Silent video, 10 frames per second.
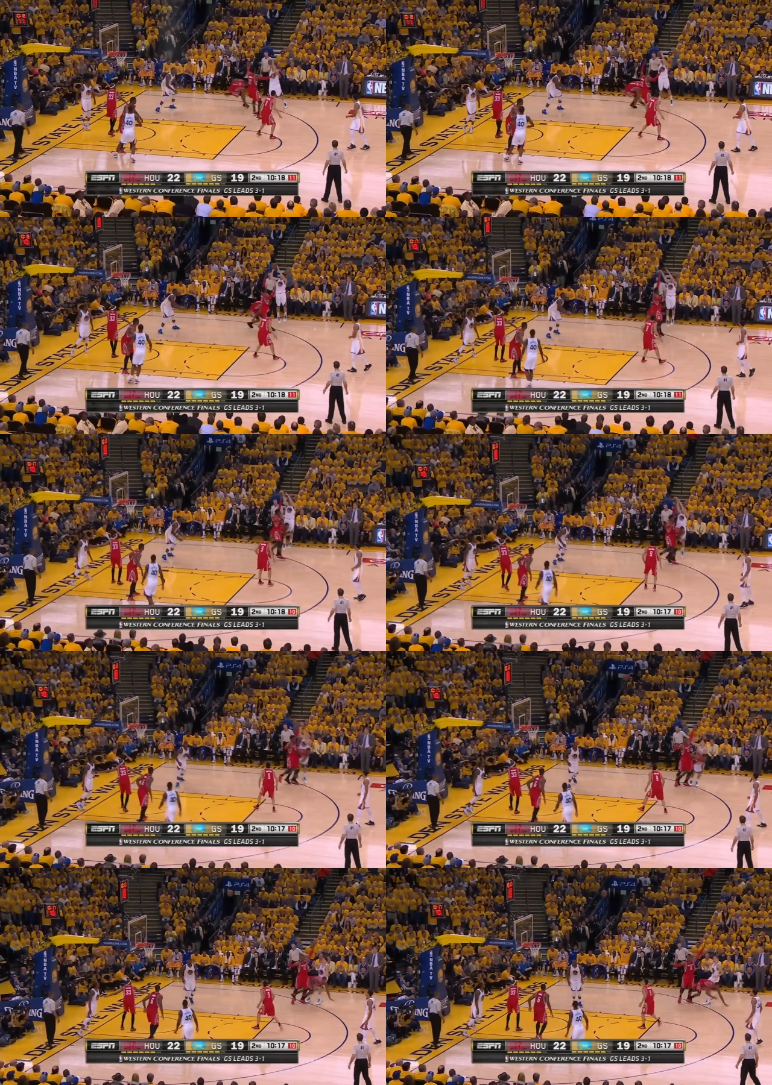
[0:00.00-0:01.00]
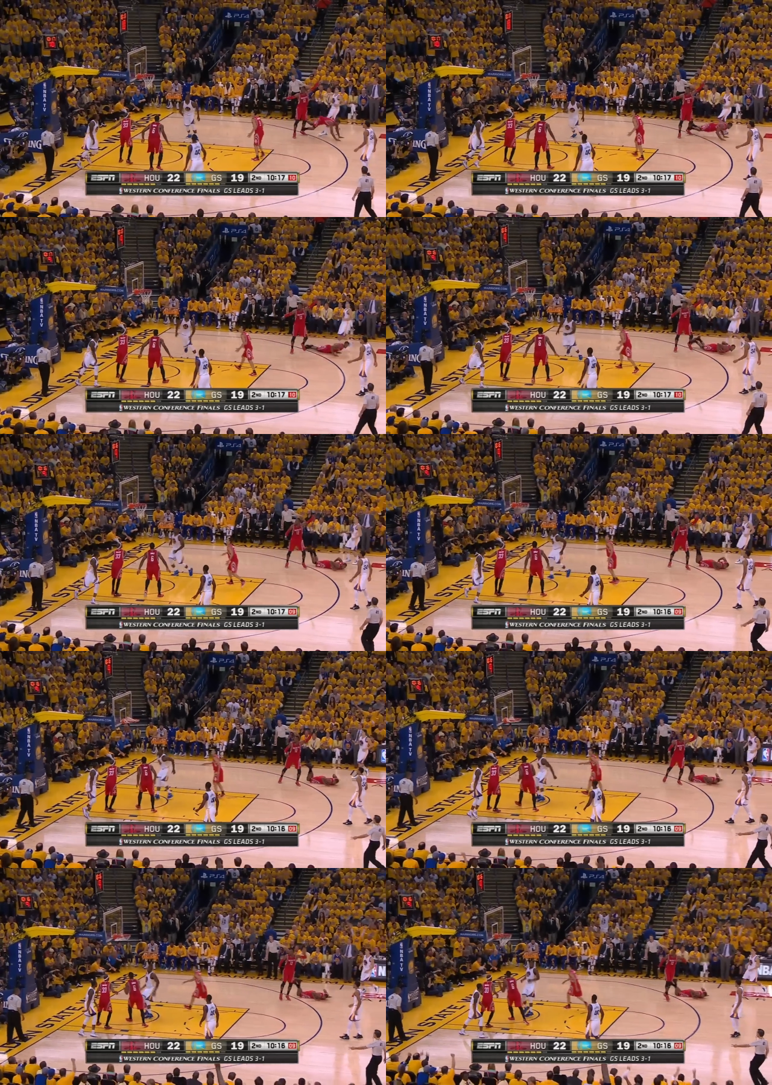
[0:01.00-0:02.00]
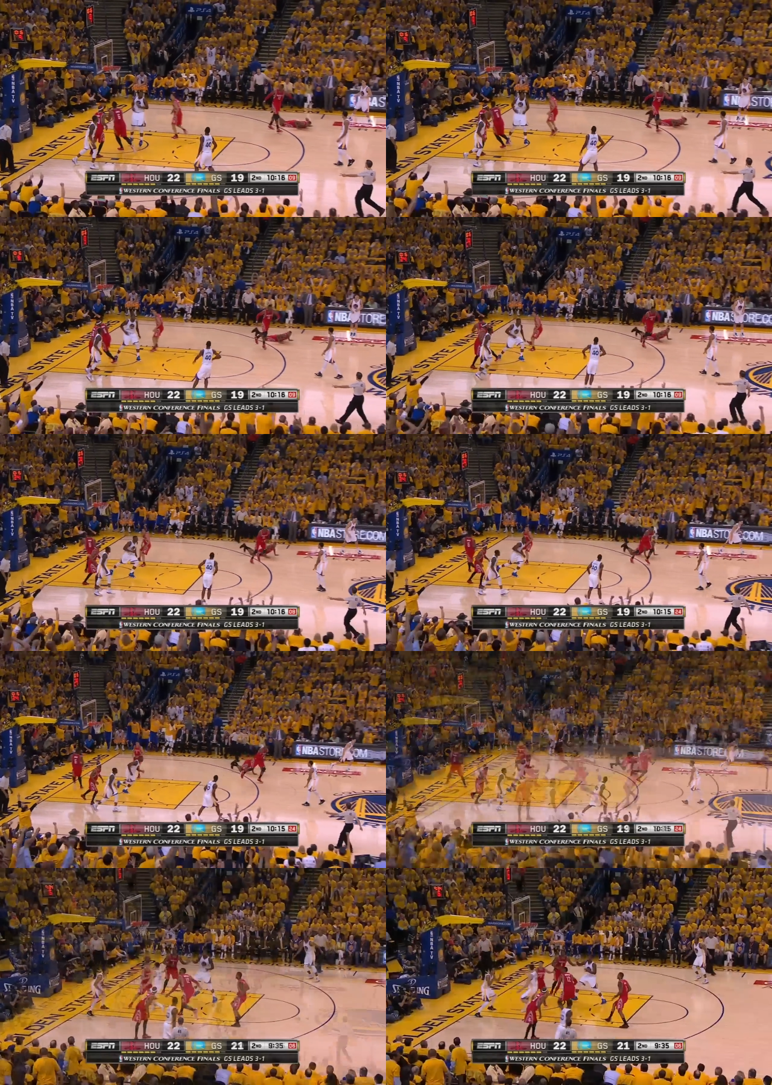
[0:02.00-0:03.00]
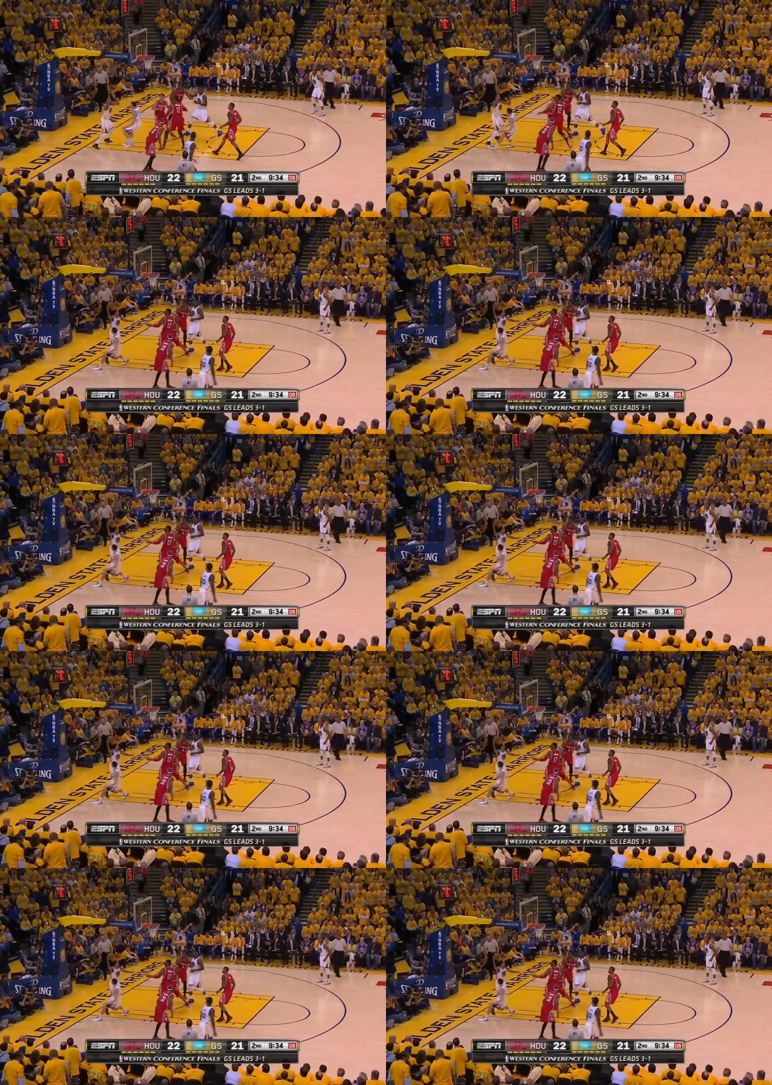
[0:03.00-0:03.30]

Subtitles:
No face is visible, so there are no lips to read.